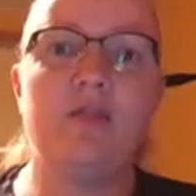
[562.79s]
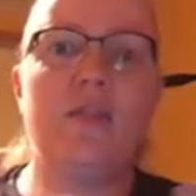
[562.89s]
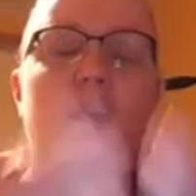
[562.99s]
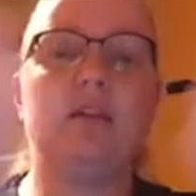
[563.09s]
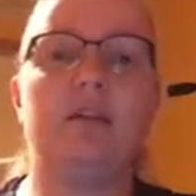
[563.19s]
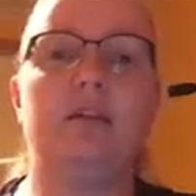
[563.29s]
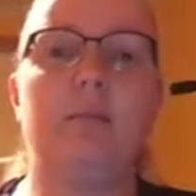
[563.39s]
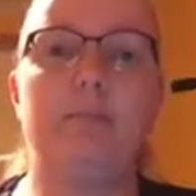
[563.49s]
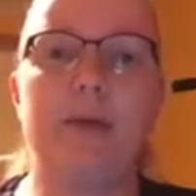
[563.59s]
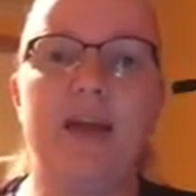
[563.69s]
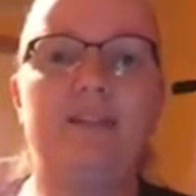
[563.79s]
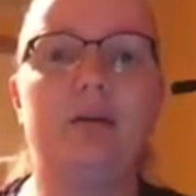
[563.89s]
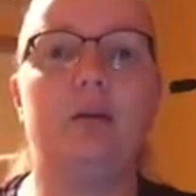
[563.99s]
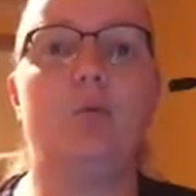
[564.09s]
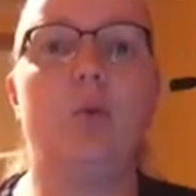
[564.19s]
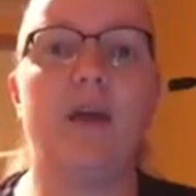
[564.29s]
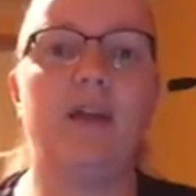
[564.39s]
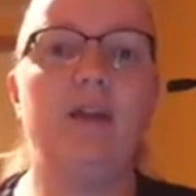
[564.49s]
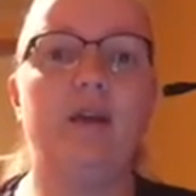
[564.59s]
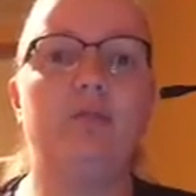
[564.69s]
that is a better
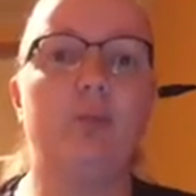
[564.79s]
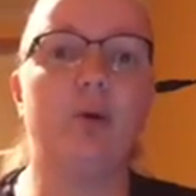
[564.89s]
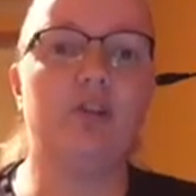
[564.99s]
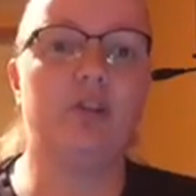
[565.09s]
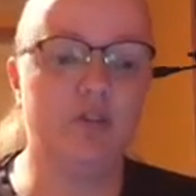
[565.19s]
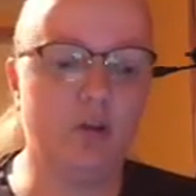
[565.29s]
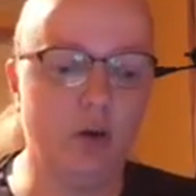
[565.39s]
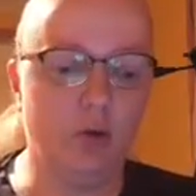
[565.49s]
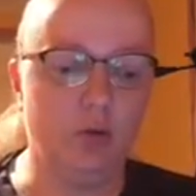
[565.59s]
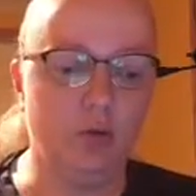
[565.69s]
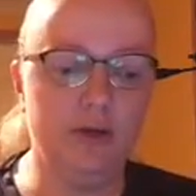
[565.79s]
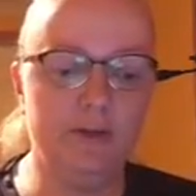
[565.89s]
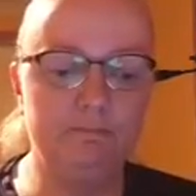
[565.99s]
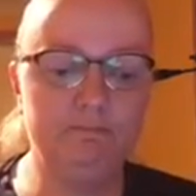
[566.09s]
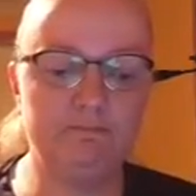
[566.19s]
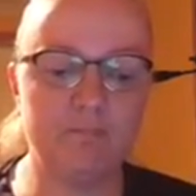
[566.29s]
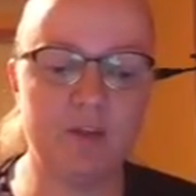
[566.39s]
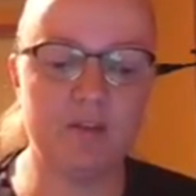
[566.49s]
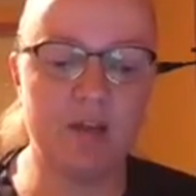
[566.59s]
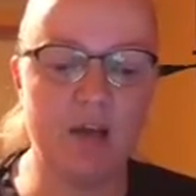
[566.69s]
way of wording the goal.
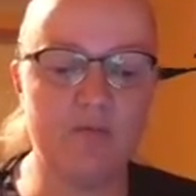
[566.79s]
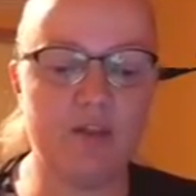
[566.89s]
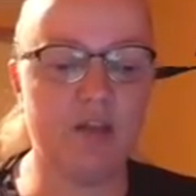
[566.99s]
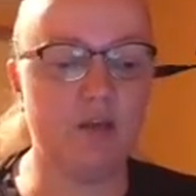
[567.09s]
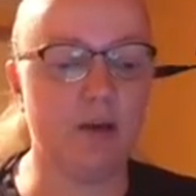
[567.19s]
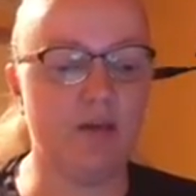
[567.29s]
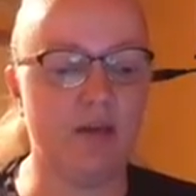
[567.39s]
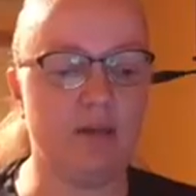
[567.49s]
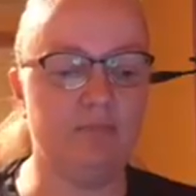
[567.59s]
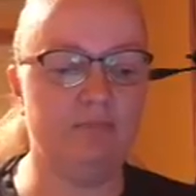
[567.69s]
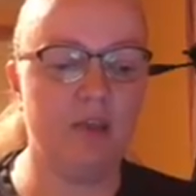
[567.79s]
So have a think about that.